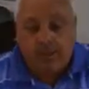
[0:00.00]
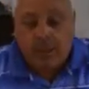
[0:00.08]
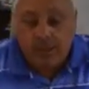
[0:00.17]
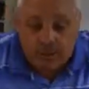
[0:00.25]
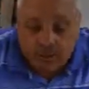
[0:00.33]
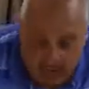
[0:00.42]

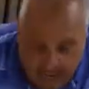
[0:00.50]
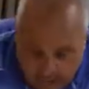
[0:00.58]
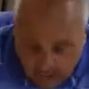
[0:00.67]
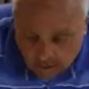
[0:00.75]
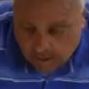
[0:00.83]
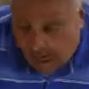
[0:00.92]
So
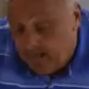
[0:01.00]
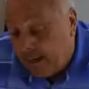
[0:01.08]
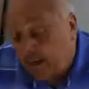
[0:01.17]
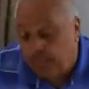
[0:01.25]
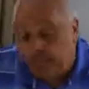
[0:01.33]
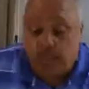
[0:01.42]
now I'm a
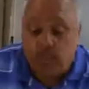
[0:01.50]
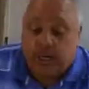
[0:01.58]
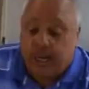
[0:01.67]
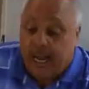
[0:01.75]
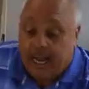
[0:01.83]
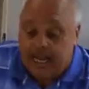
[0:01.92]
computer
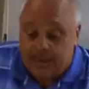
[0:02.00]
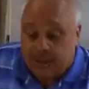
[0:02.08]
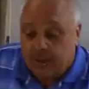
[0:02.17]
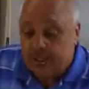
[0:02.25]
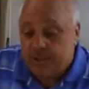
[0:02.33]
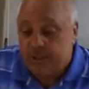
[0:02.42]
guy, so
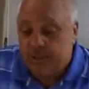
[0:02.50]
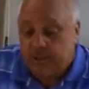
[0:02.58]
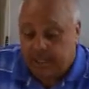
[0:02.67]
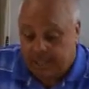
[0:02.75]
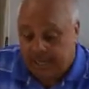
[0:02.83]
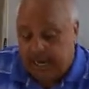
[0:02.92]
this would
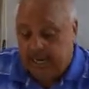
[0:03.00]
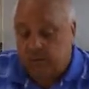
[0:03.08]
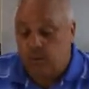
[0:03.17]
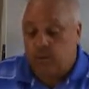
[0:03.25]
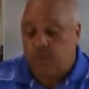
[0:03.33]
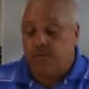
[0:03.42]
be kind of
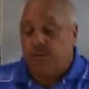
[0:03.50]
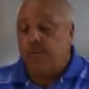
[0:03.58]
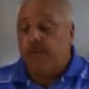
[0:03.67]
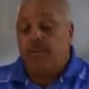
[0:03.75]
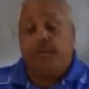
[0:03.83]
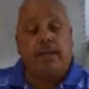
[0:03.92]
cool for
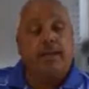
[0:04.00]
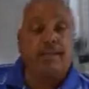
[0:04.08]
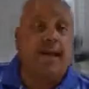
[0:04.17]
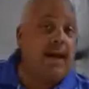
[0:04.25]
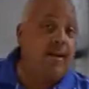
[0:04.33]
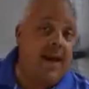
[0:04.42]
me because
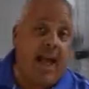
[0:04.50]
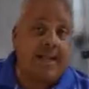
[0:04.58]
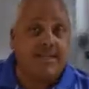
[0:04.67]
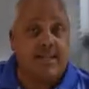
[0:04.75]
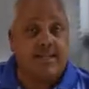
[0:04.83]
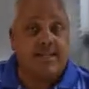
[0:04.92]
I have
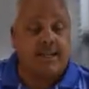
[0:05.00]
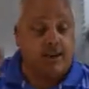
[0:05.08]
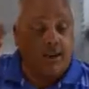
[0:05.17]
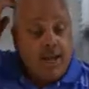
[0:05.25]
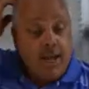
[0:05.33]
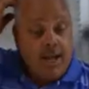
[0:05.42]
access here.
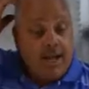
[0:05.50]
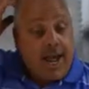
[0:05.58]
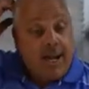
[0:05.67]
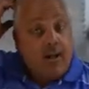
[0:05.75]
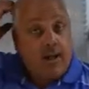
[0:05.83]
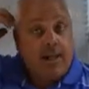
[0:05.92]

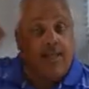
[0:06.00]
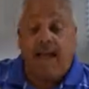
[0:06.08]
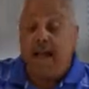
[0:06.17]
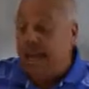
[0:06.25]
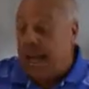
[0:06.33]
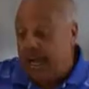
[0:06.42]
Not only
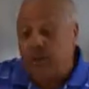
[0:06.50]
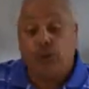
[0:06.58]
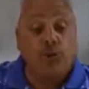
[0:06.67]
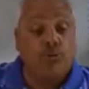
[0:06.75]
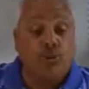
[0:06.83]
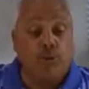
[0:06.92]
that, as you
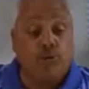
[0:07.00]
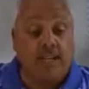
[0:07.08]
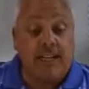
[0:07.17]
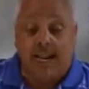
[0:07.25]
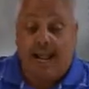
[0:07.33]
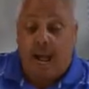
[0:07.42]
move in
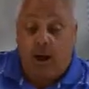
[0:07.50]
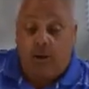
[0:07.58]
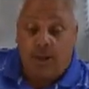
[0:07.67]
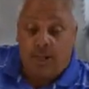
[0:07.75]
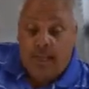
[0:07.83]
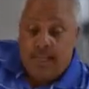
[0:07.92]
and out,
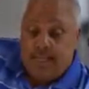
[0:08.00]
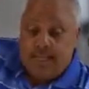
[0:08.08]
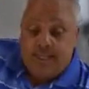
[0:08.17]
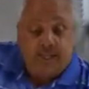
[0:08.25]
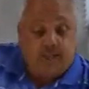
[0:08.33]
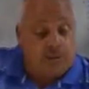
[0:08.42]

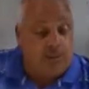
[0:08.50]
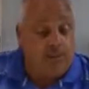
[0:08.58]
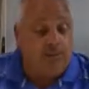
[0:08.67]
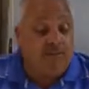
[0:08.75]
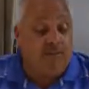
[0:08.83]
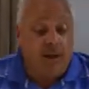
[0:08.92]
this is going to be
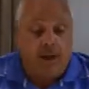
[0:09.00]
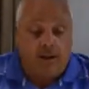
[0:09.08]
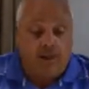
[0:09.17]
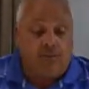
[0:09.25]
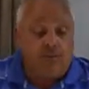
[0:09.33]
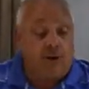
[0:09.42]
fun
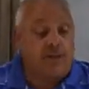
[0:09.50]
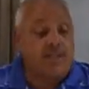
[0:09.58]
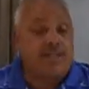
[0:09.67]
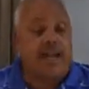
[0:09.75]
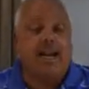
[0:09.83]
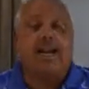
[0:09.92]
as far as
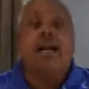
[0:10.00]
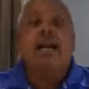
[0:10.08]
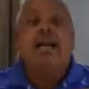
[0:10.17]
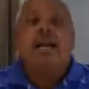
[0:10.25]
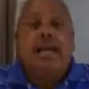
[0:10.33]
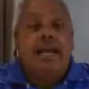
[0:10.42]
getting
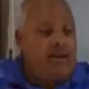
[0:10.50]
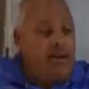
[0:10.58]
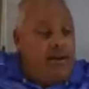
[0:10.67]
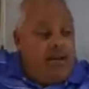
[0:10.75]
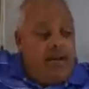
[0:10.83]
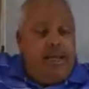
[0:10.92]
in
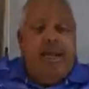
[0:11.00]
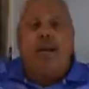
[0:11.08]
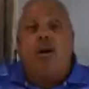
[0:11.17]
and